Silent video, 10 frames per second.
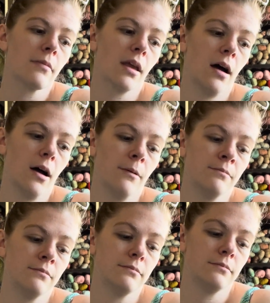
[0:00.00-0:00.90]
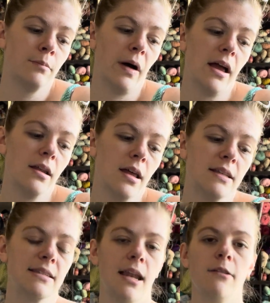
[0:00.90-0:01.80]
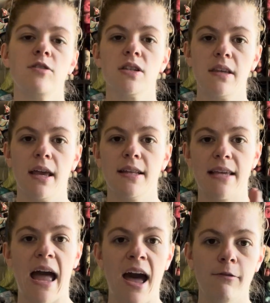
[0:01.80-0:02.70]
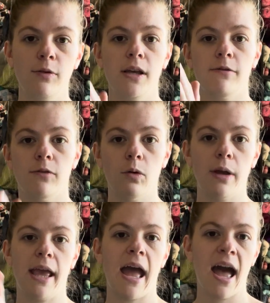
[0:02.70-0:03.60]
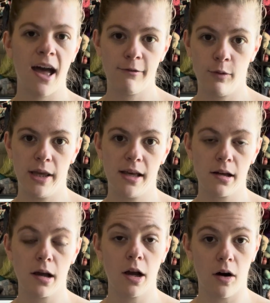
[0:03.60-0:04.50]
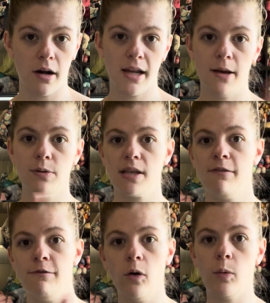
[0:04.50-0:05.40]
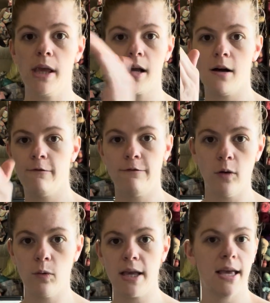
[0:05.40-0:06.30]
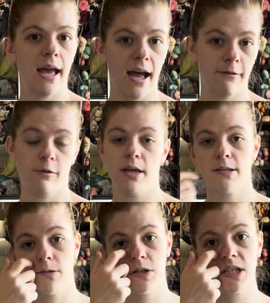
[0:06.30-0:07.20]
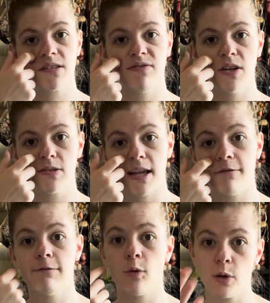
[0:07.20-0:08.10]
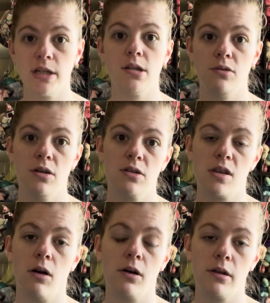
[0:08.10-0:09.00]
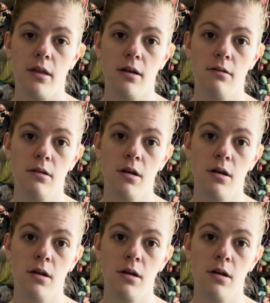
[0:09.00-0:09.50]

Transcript: But instead of just like, it's a half week, full week, half week gone, it was a full week, half week. So it just feels like 42 years longer than